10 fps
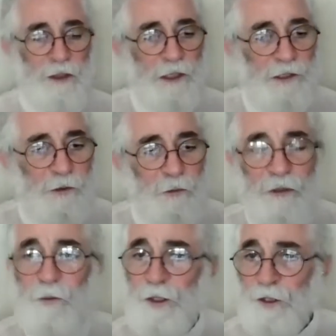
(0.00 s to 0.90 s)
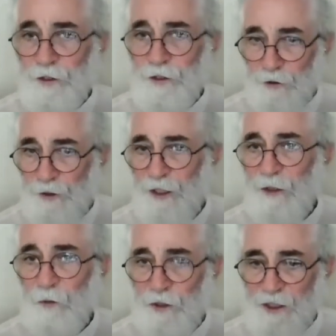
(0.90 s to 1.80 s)
So what we are doing,
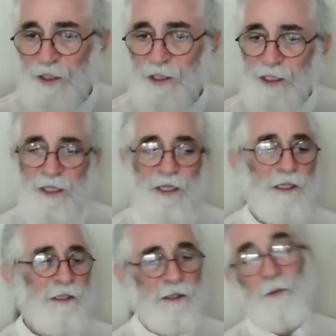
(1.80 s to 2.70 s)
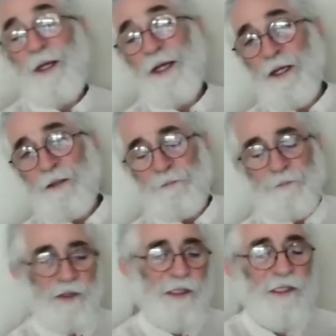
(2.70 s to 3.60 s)
one can say, in a way,
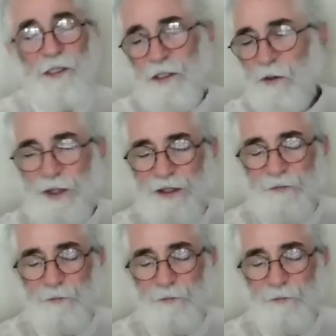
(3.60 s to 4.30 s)
this is just a way of